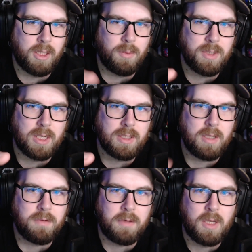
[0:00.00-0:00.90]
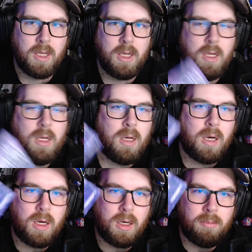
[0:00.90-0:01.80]
It was as if,
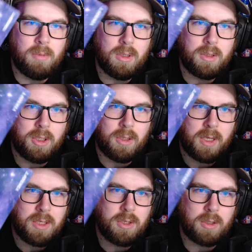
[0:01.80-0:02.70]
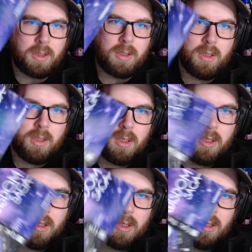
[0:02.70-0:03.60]
you know, they took
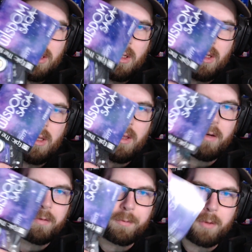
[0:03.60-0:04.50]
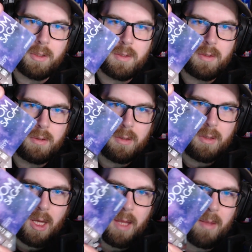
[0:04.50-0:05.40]
the front
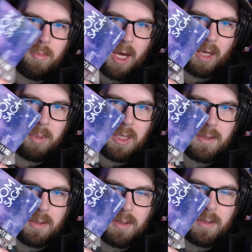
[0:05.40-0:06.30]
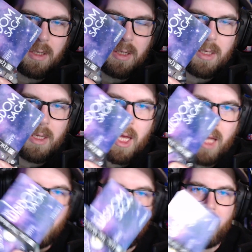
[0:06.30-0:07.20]
and the back pieces
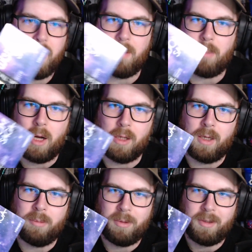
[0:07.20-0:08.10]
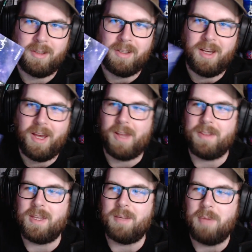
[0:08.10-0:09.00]
and lined them all up,
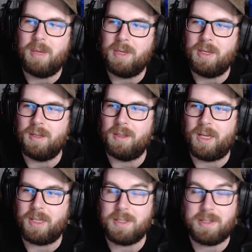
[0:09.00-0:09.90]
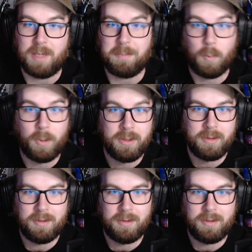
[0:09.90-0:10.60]
and then maybe like skipped one,